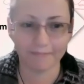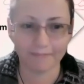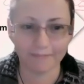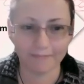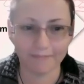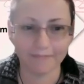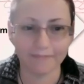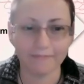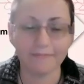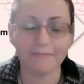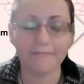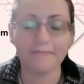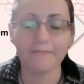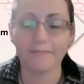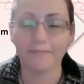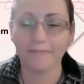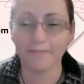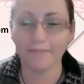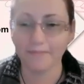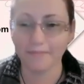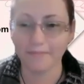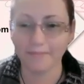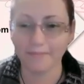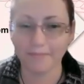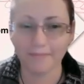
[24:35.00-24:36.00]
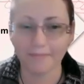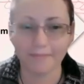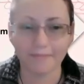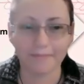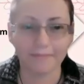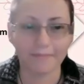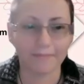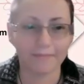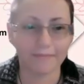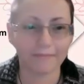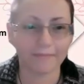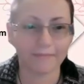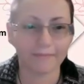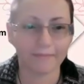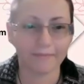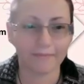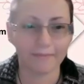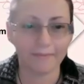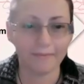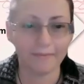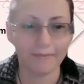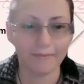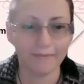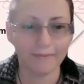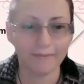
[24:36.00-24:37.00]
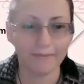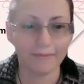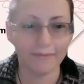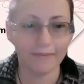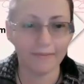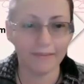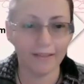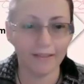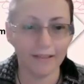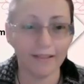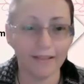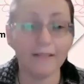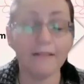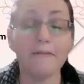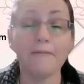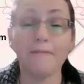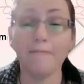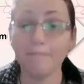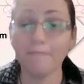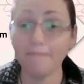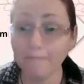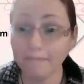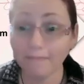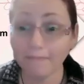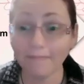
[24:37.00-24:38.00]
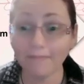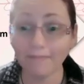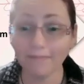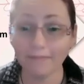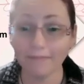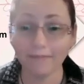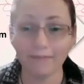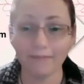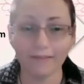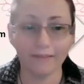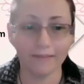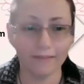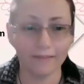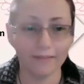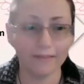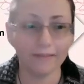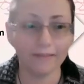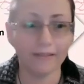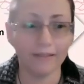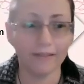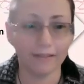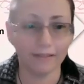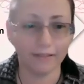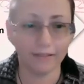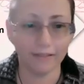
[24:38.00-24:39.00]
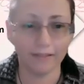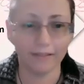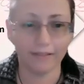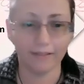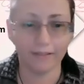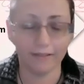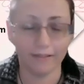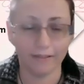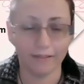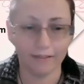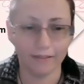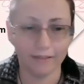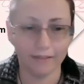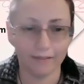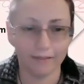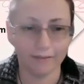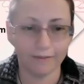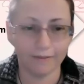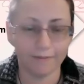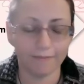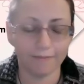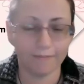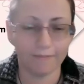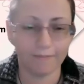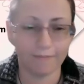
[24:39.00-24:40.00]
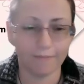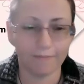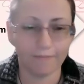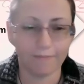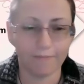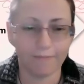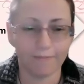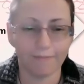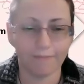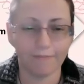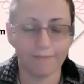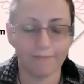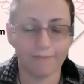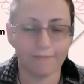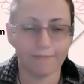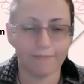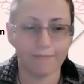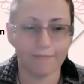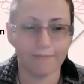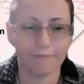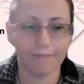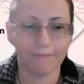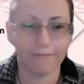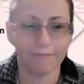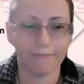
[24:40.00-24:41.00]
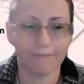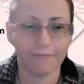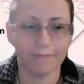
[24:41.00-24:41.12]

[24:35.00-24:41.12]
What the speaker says: (not speaking)